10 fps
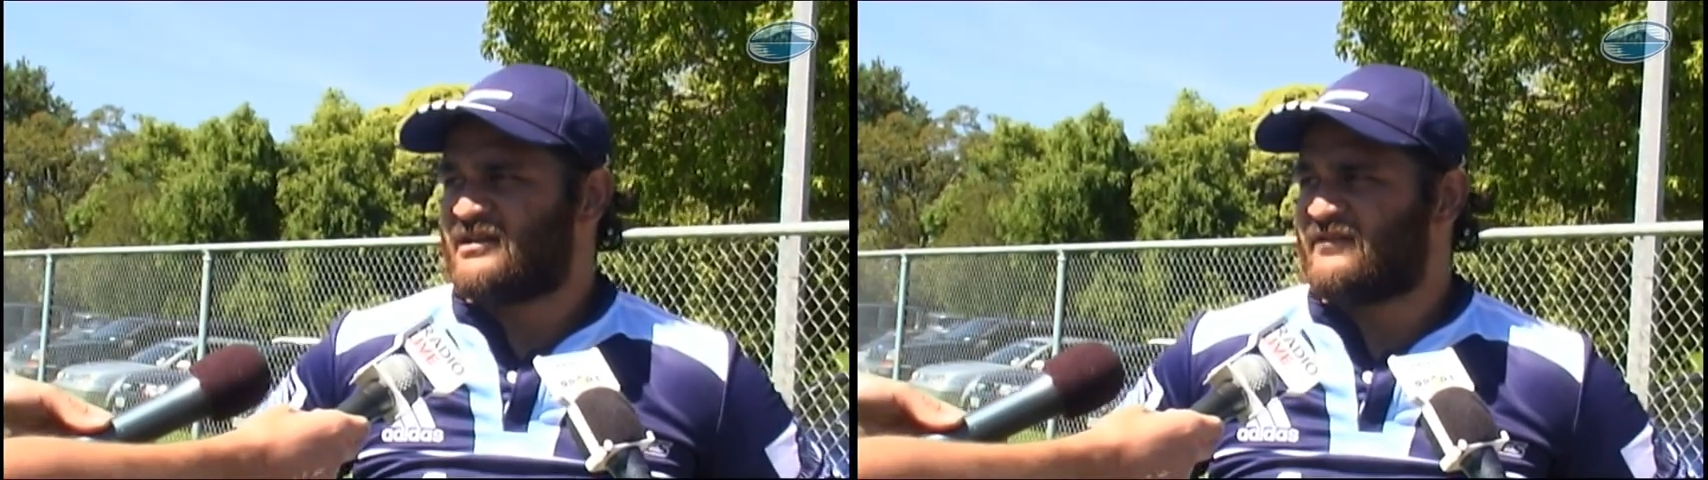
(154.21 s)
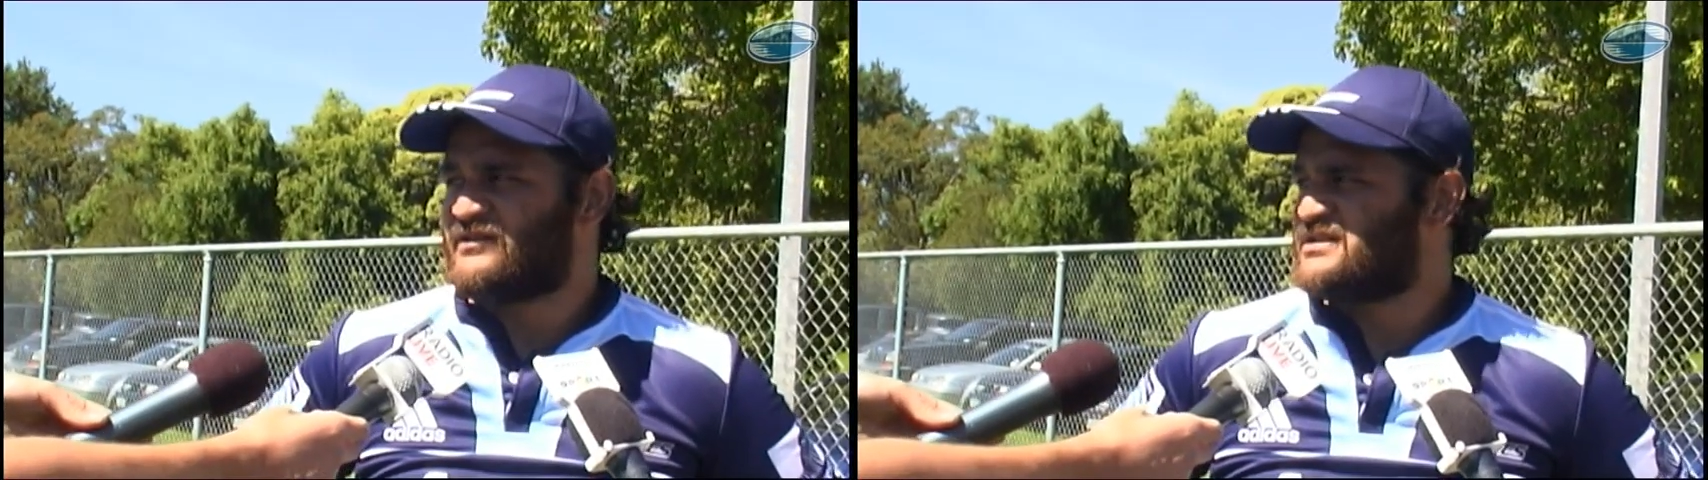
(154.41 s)

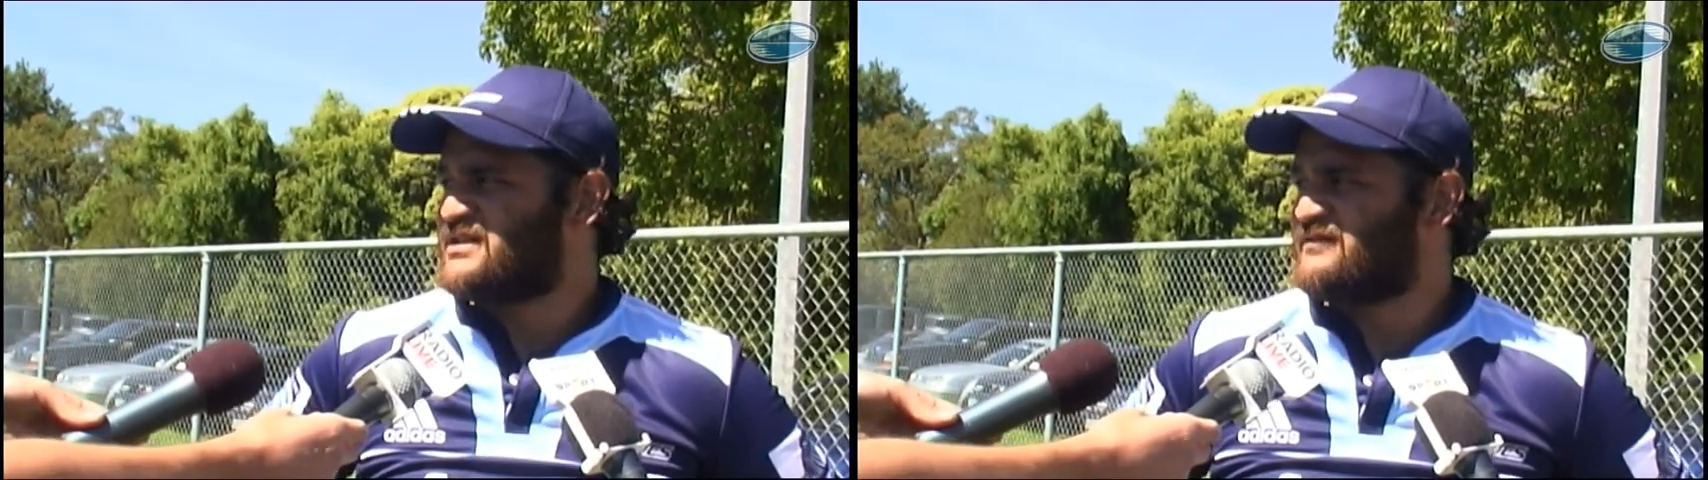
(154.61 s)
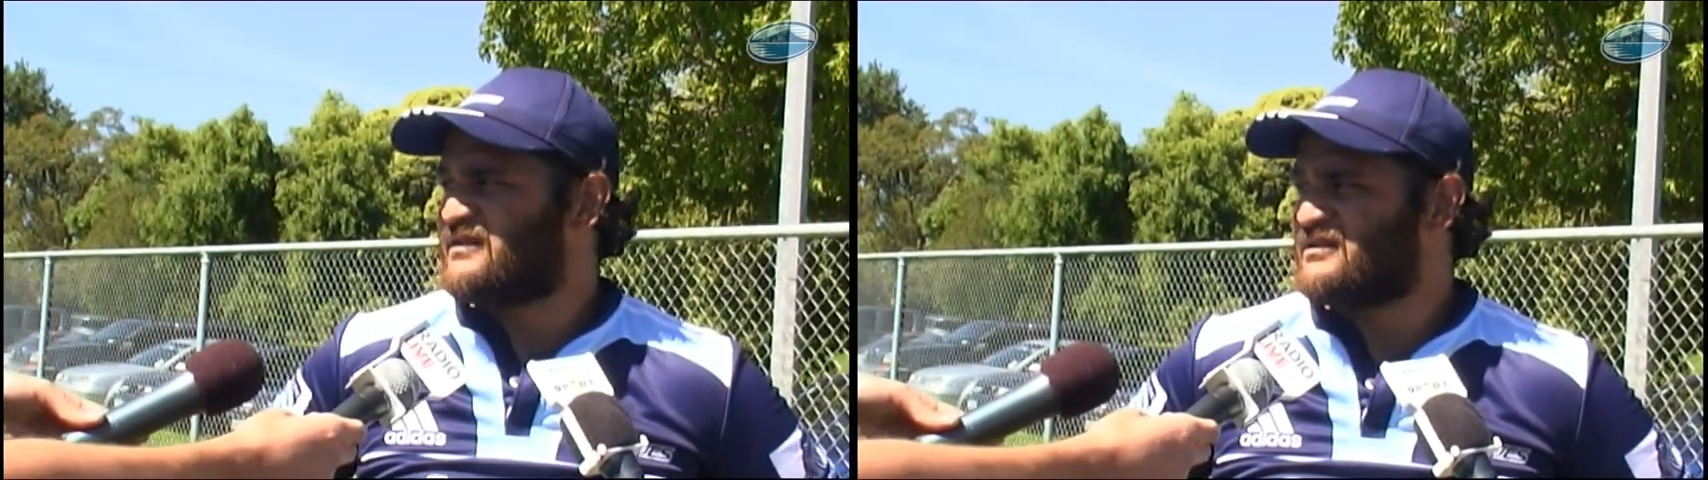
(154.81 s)
Haven't
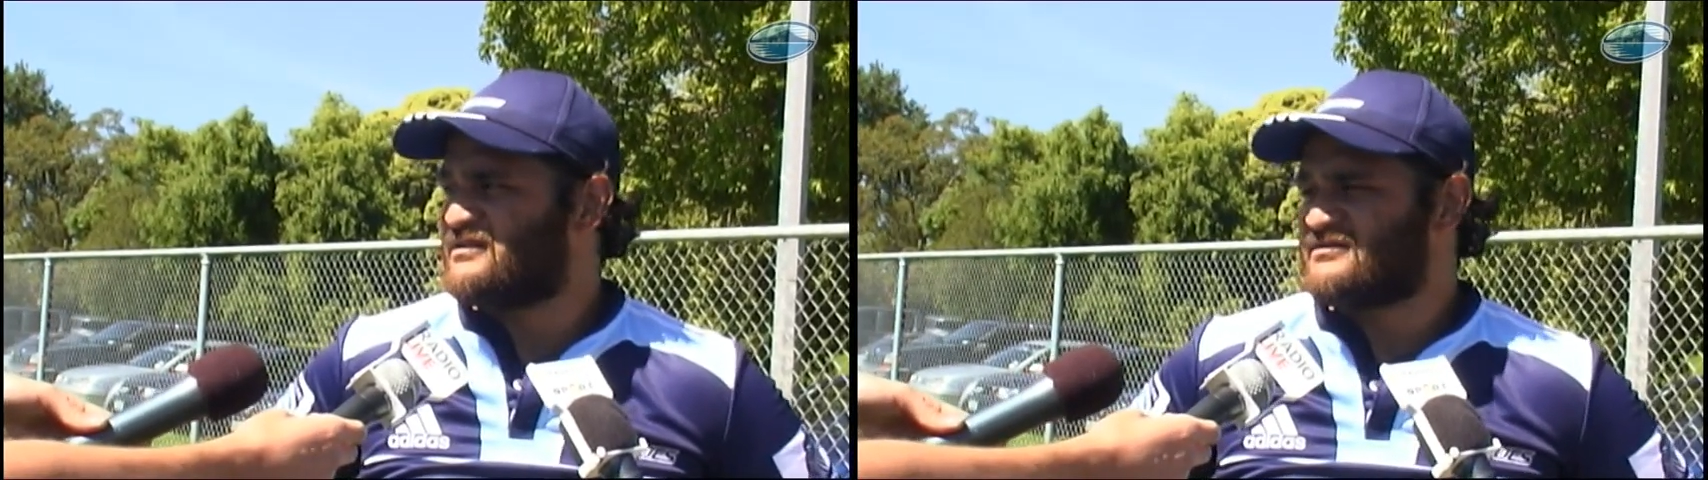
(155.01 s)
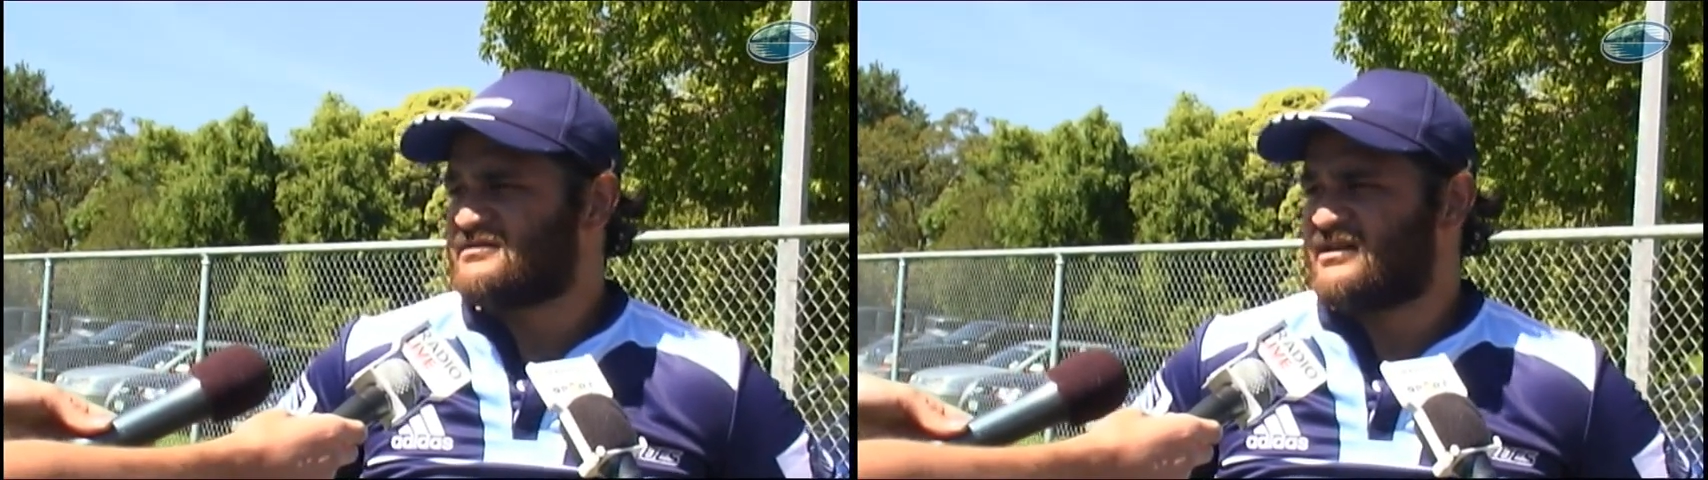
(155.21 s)
achieved that
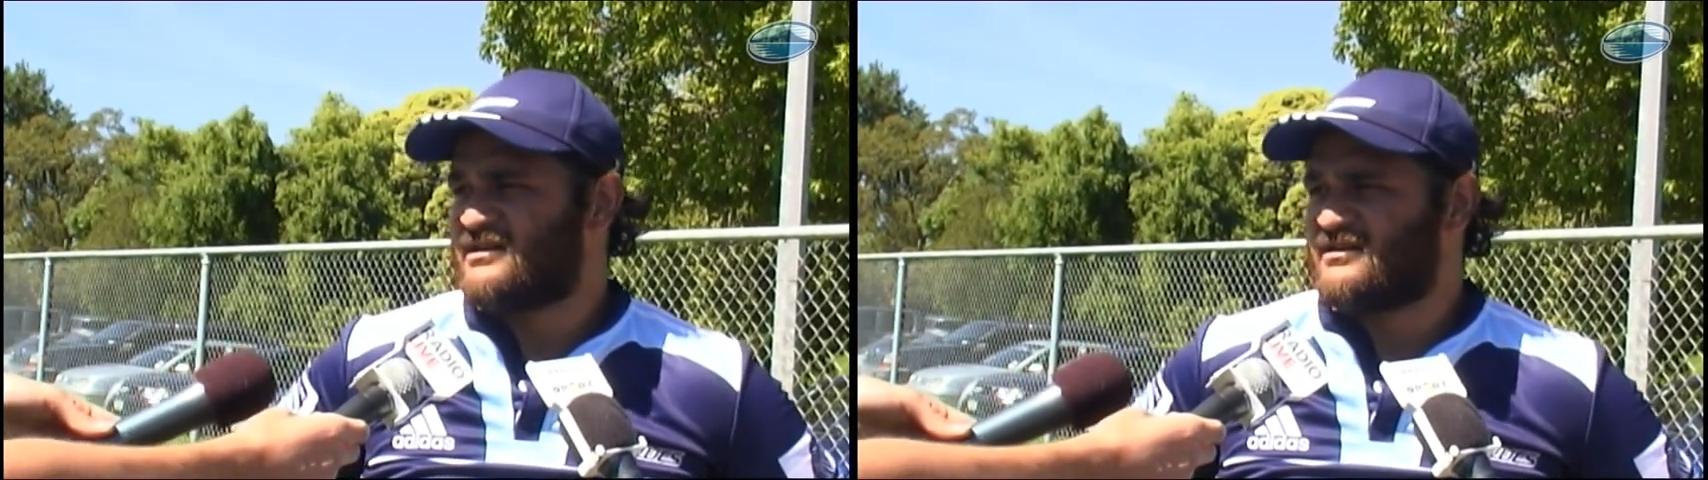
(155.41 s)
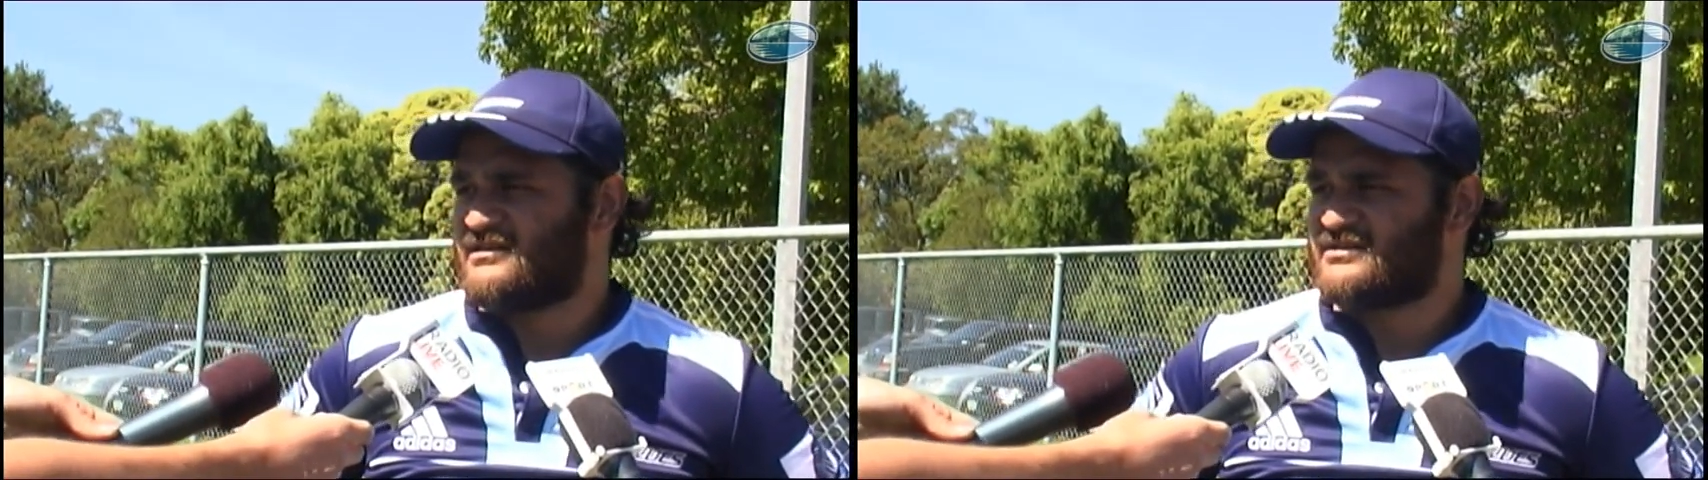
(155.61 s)

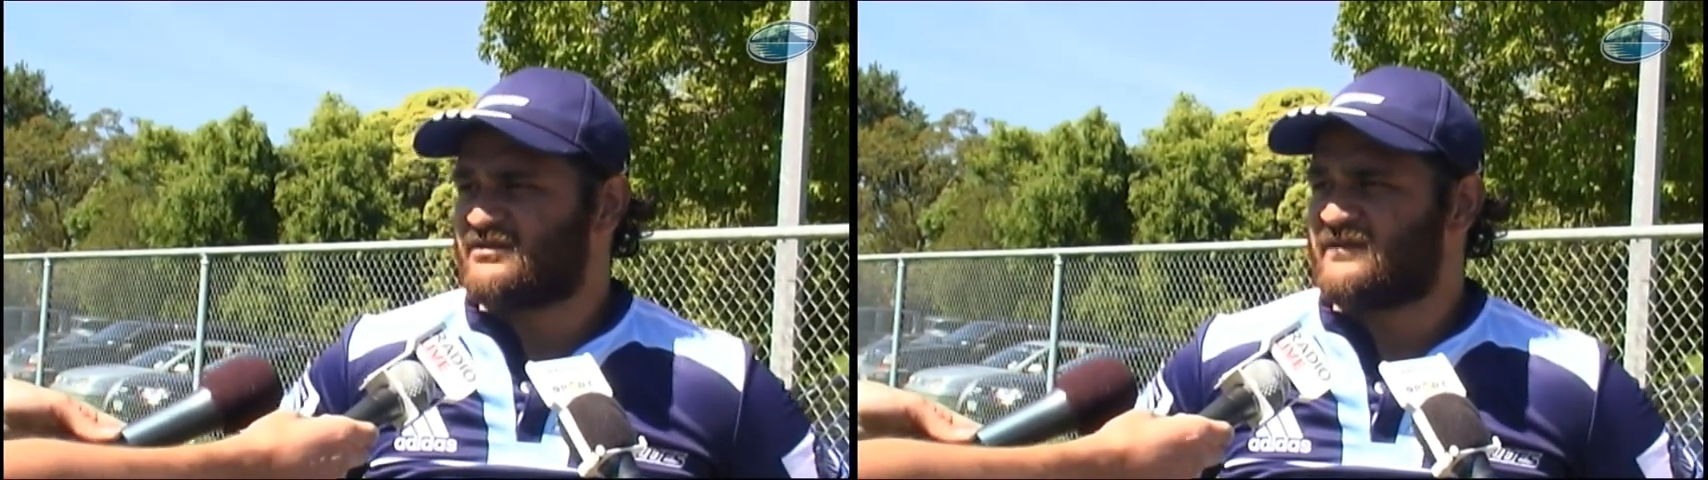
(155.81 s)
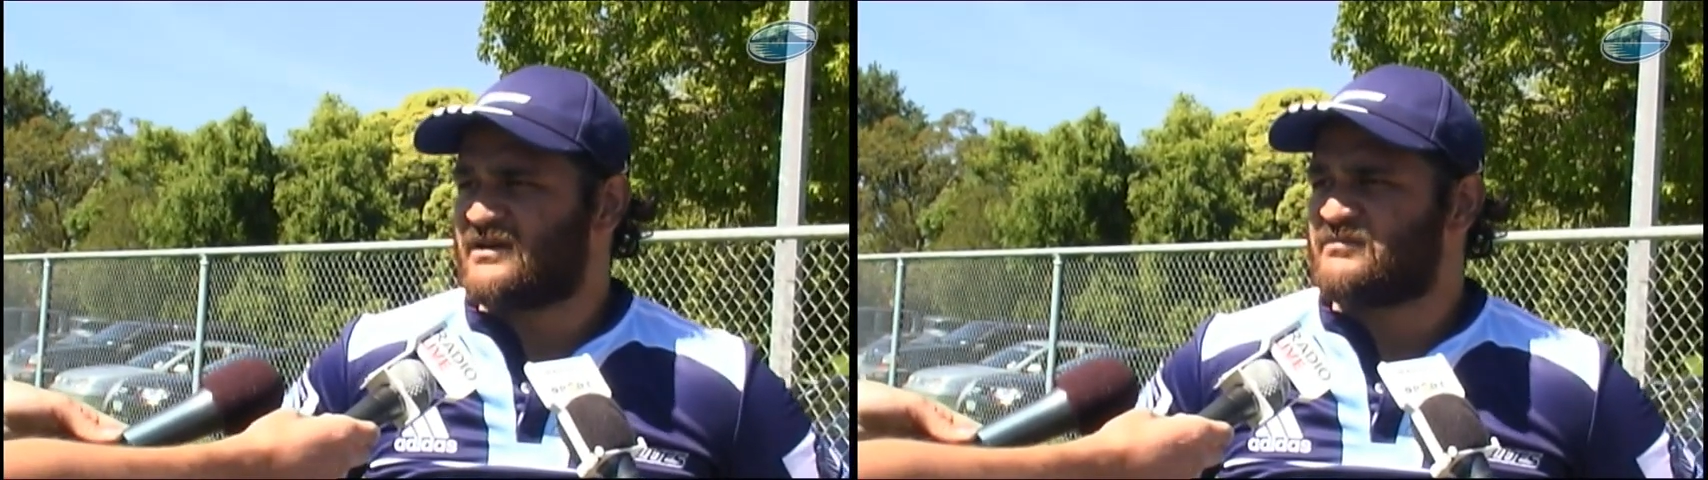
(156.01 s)
so
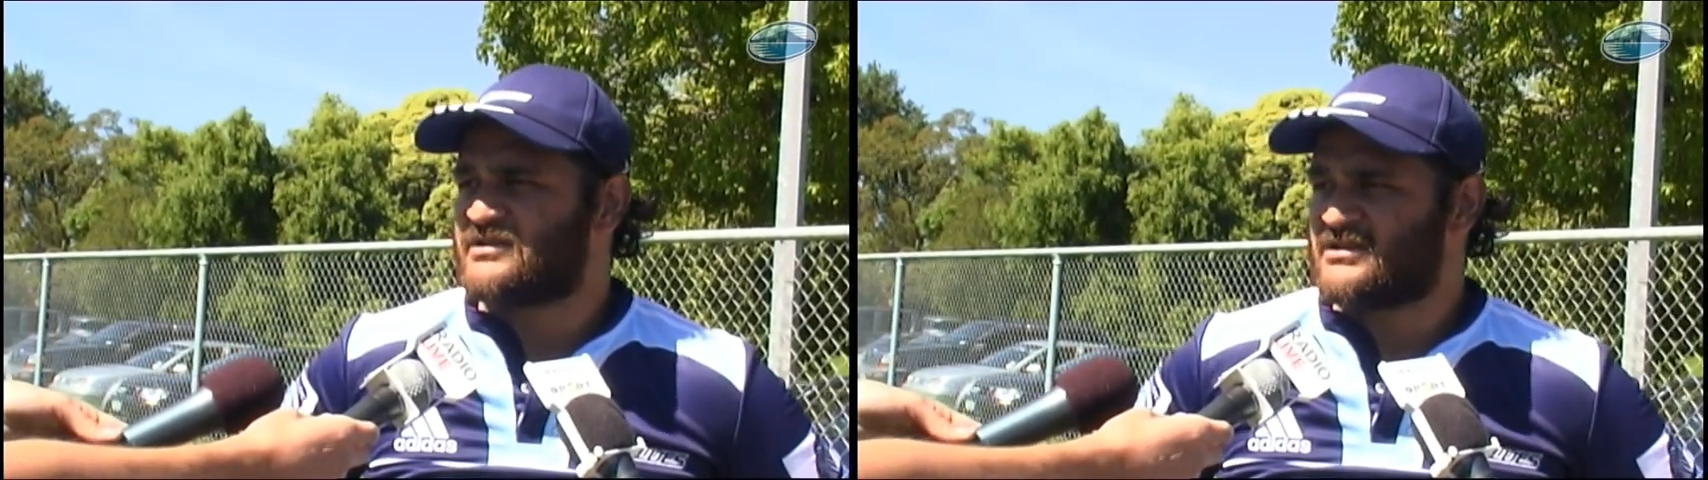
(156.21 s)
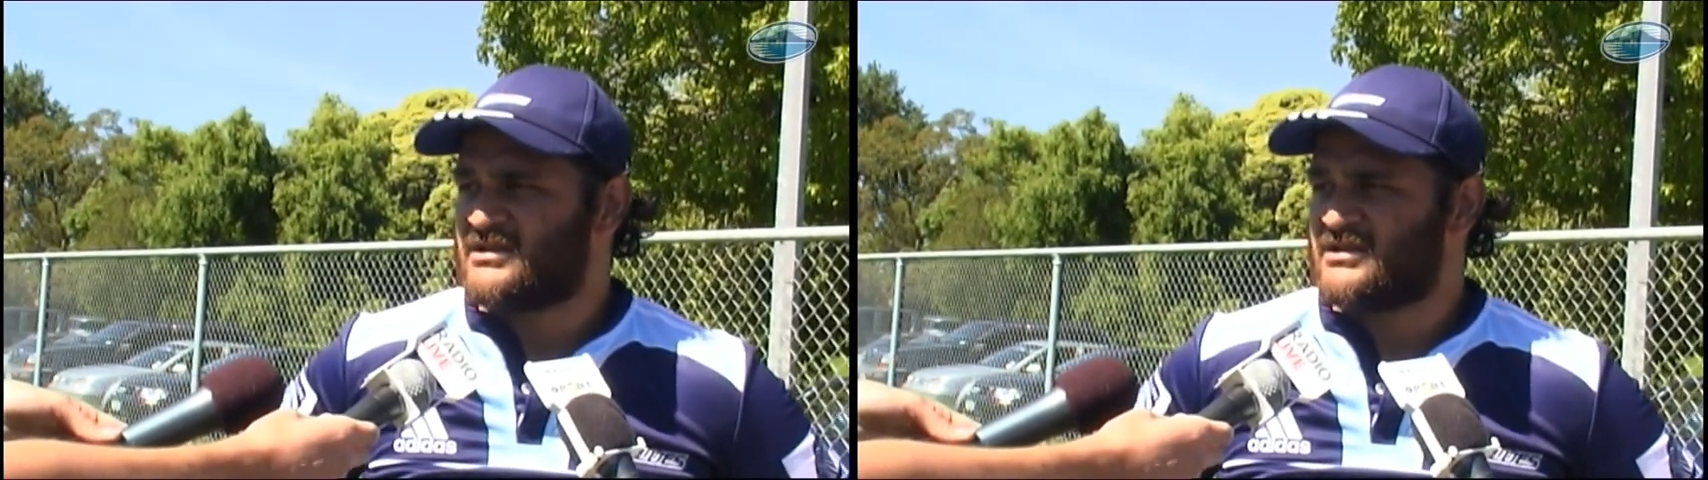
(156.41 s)
far, but